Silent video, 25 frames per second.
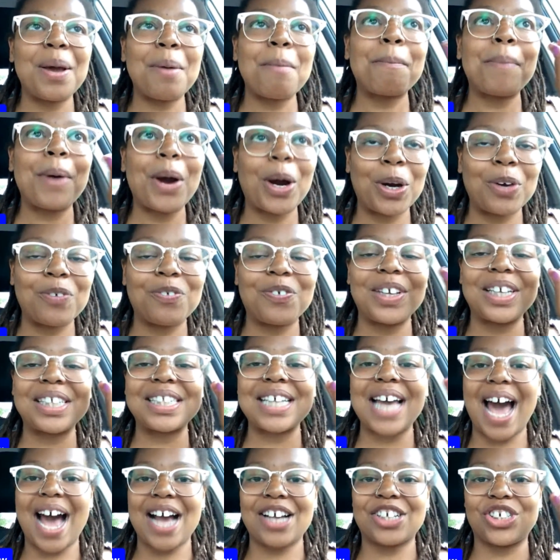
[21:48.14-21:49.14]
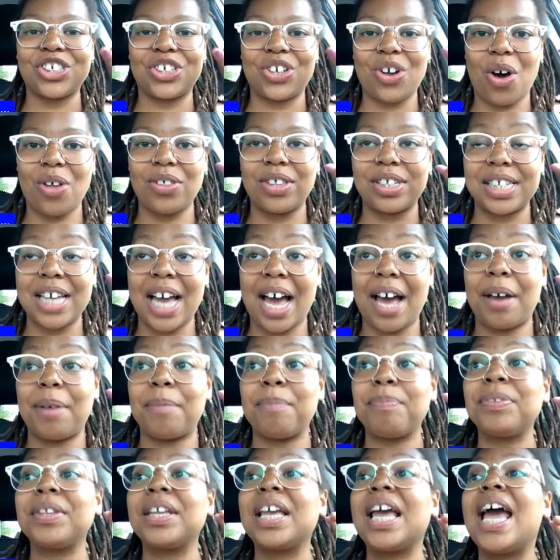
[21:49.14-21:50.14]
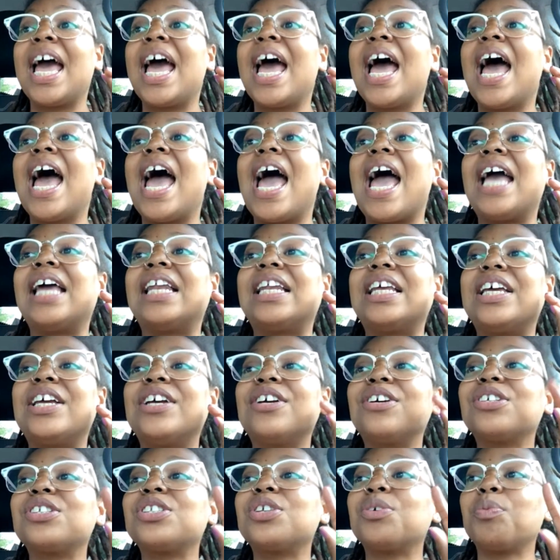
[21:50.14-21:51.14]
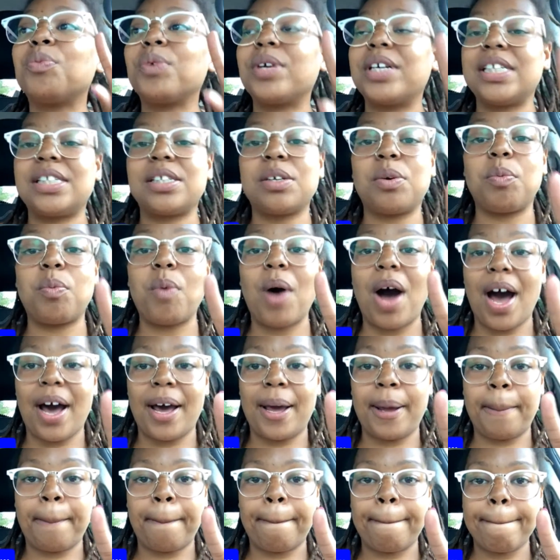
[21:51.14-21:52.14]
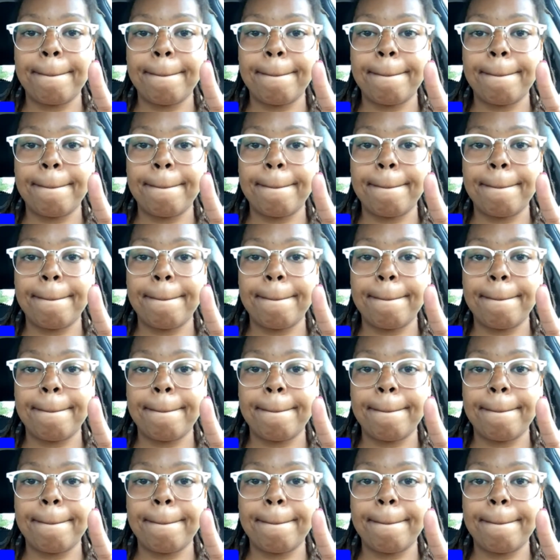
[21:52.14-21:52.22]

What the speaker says: imperfect action all the time. And here's the reason why.